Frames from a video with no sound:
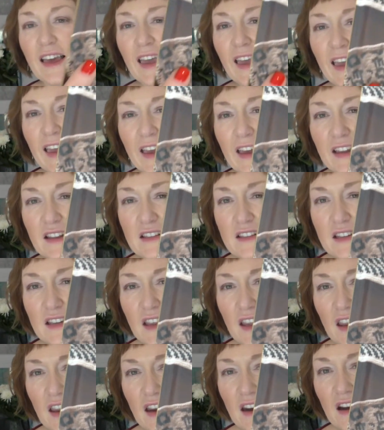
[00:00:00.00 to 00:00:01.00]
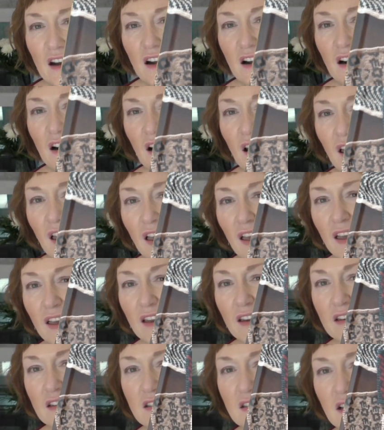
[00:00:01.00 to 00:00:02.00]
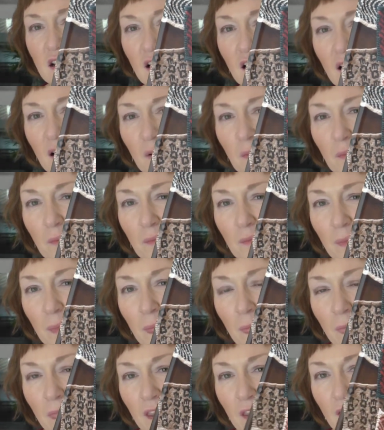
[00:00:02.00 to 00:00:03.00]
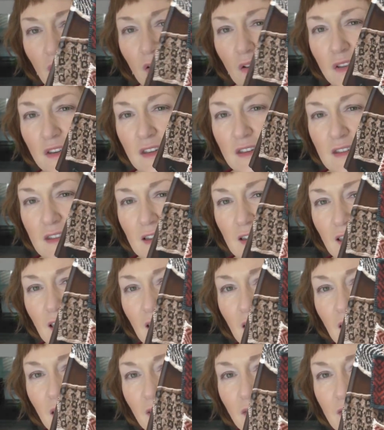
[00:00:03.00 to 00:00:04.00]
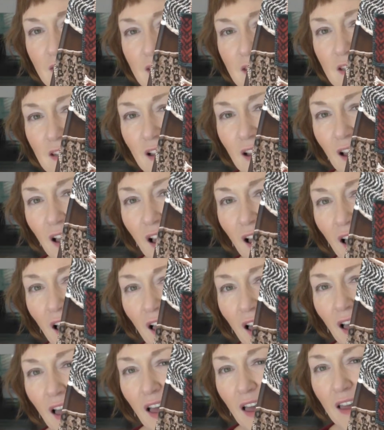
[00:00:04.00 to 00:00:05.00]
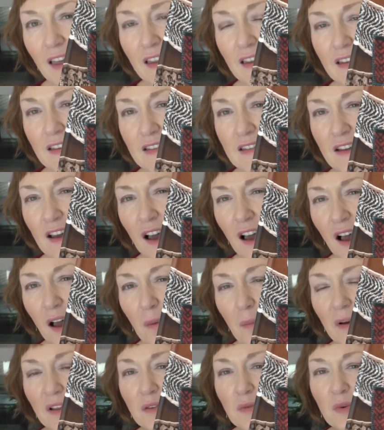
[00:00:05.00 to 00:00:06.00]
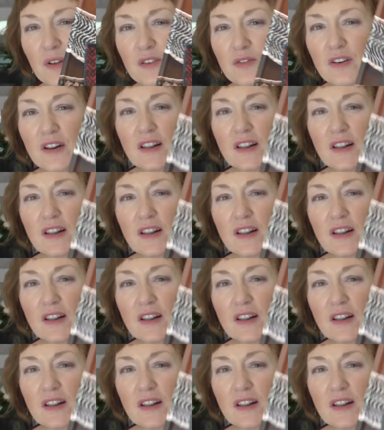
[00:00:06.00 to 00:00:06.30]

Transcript: hands here, and these leaves. And but what